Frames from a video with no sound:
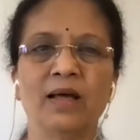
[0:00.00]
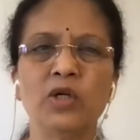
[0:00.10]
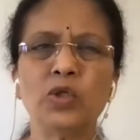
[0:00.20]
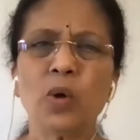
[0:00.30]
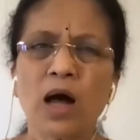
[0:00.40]

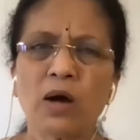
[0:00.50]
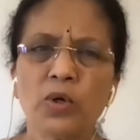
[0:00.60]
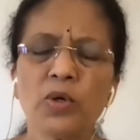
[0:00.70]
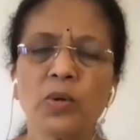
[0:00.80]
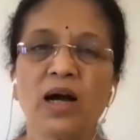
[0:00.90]
So how
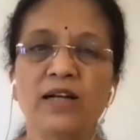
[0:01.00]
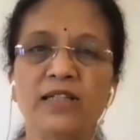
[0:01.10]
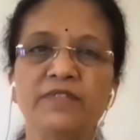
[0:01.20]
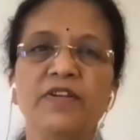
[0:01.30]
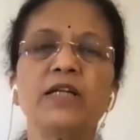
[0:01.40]
do you
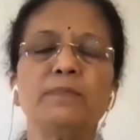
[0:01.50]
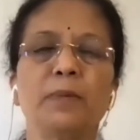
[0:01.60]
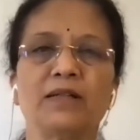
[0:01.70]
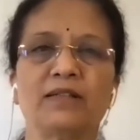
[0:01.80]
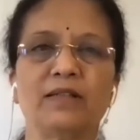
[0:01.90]
cultivate
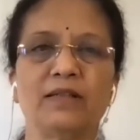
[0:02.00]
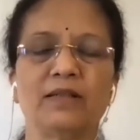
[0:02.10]
bhakti?